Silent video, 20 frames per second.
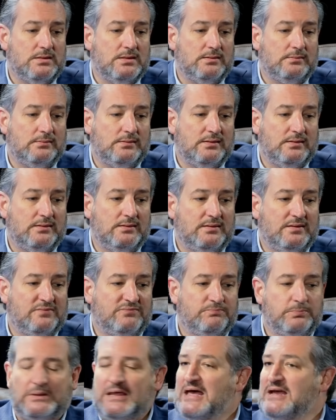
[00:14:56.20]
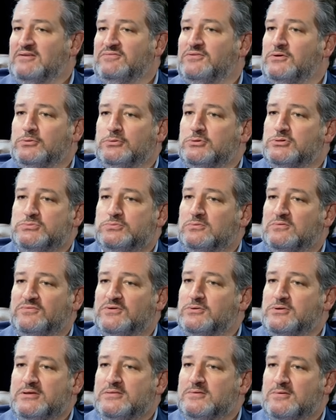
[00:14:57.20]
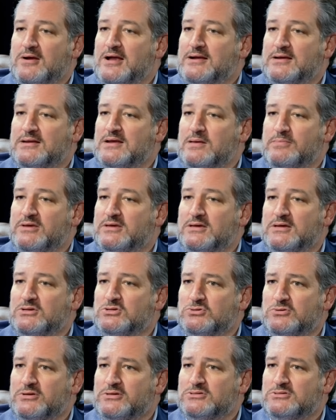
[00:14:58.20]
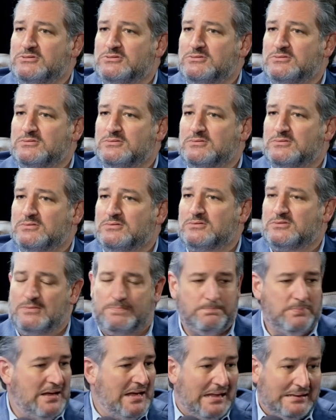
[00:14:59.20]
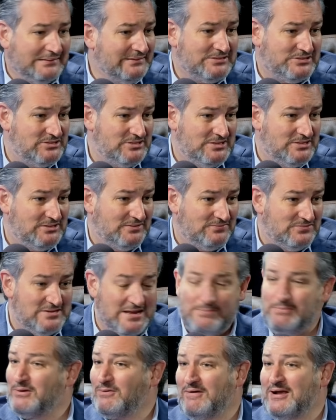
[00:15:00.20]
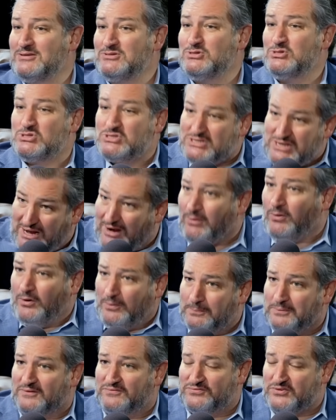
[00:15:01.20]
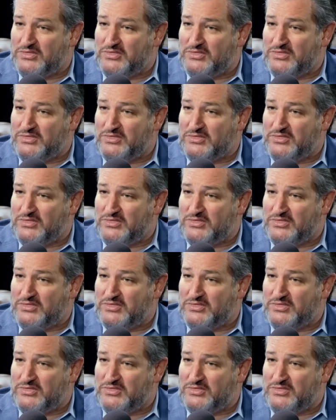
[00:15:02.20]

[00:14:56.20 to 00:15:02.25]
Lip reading: if black voters were voting their economic interest, the policies of Democrats are terrible